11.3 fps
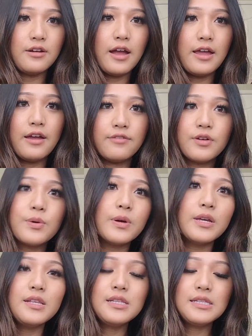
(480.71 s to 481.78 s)
I have
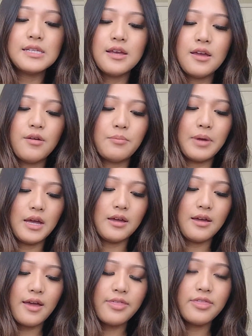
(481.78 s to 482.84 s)
coins, but
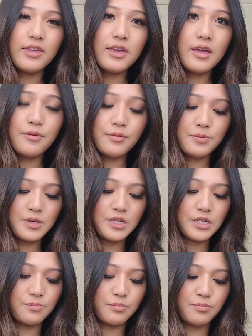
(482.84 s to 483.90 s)
I think I will be
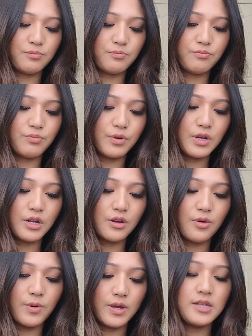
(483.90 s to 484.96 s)
just putting
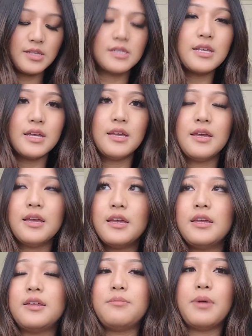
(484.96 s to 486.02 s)
coins
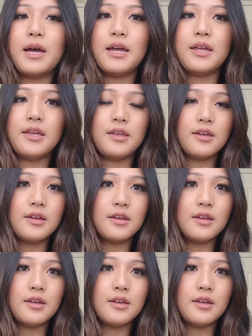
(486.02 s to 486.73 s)
in my